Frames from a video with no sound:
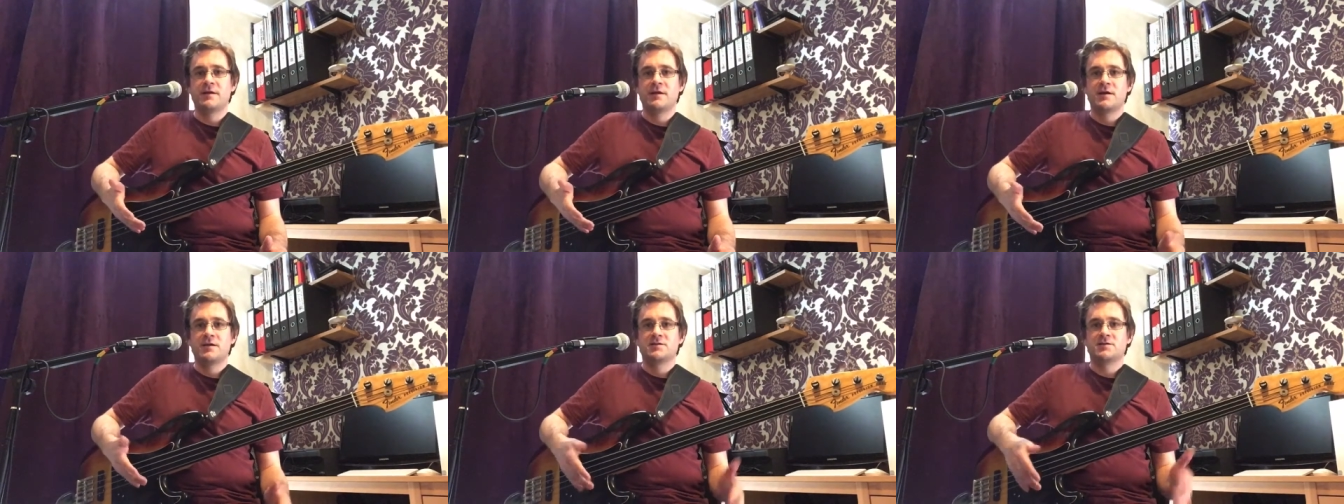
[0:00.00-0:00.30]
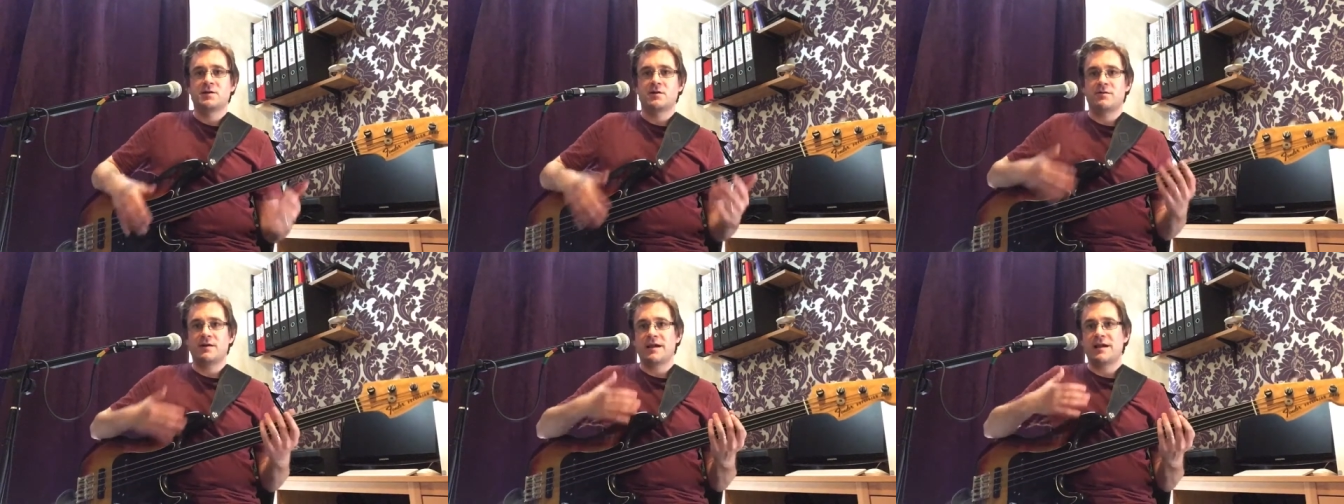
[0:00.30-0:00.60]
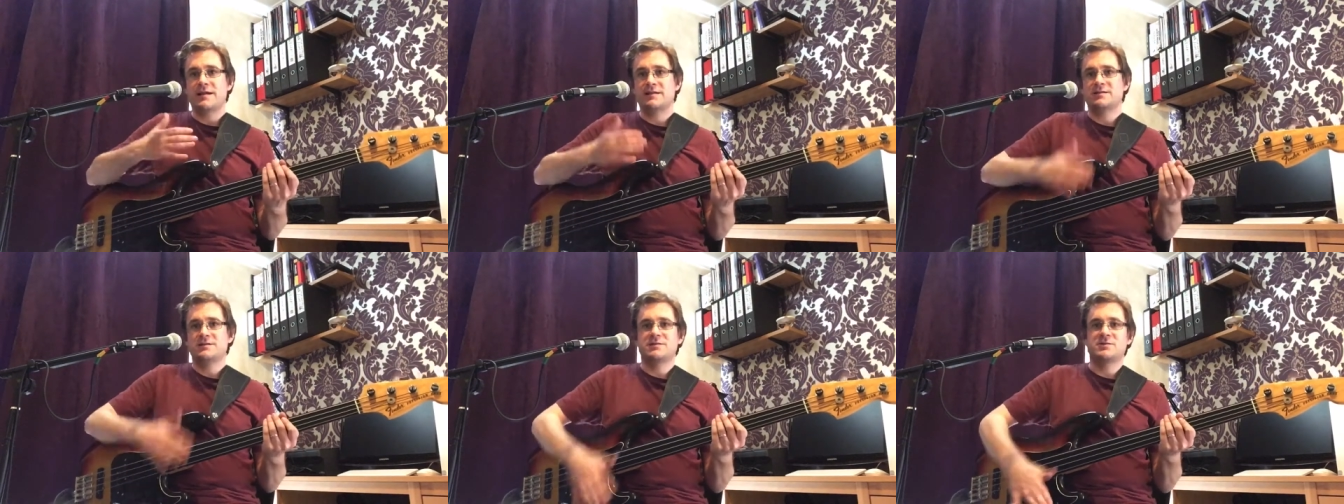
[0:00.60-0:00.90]
So I
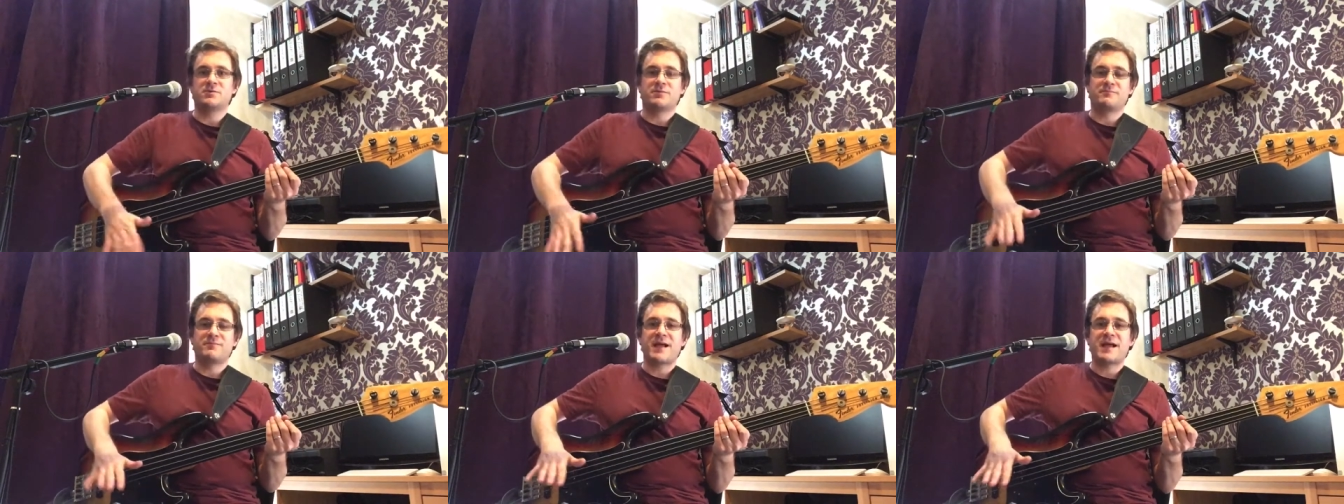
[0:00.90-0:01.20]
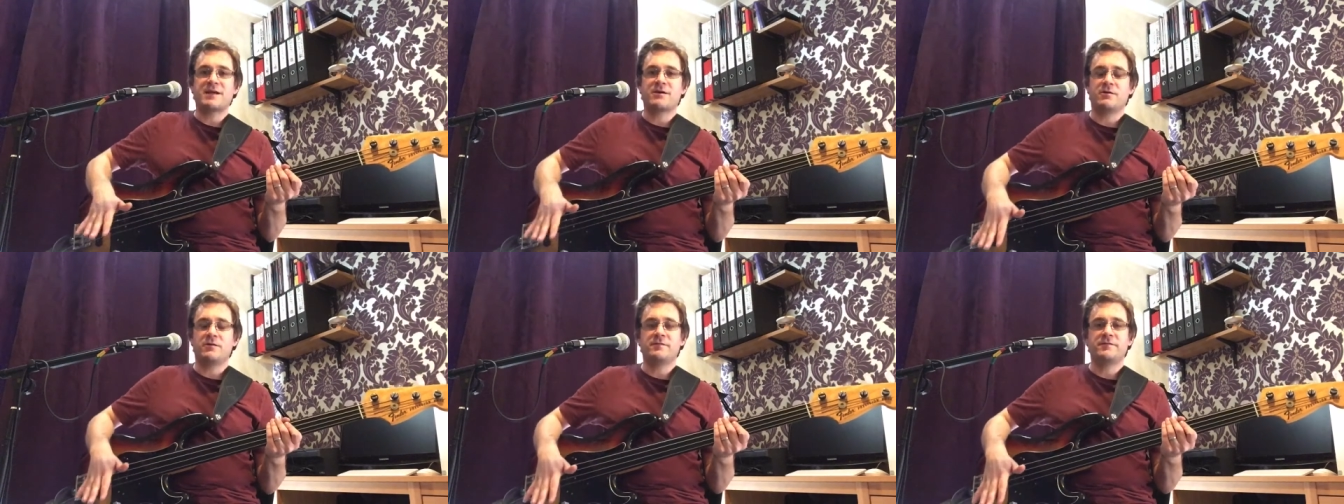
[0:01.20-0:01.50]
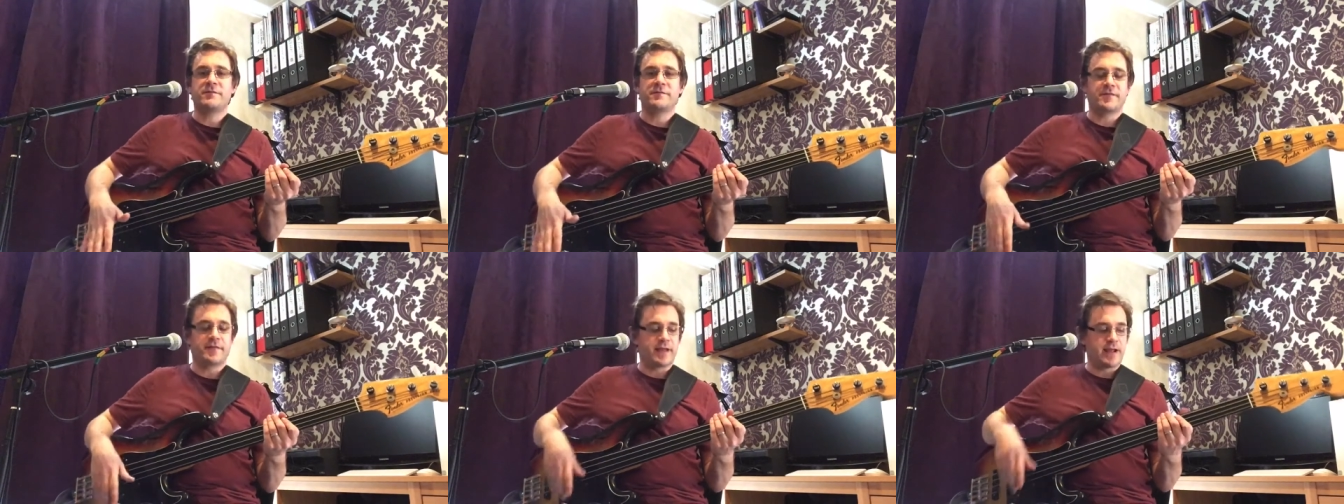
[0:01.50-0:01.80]
had to sort of back off
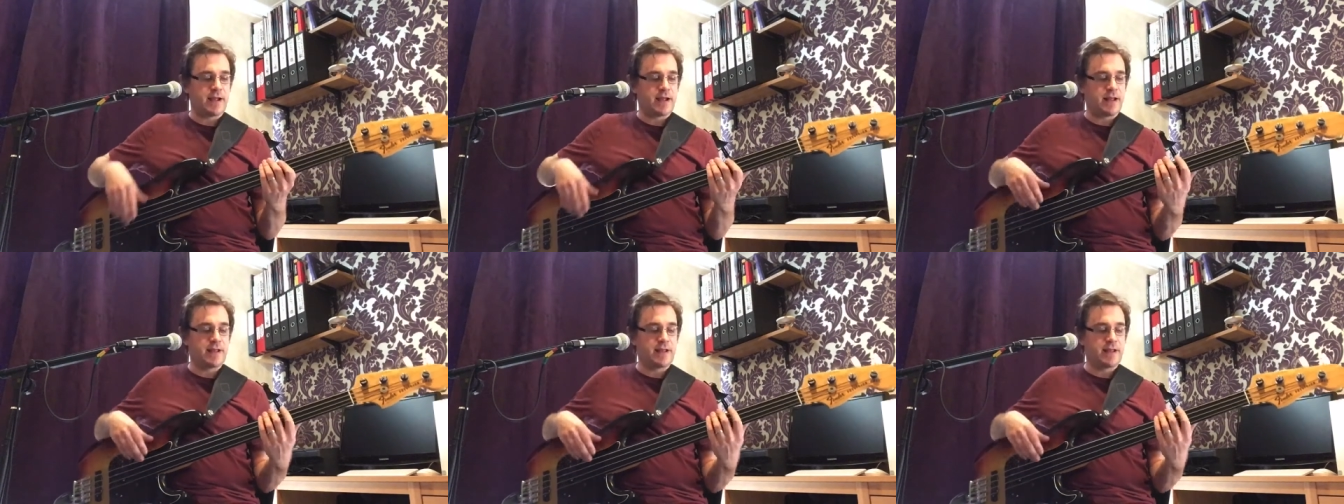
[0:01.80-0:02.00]
of that,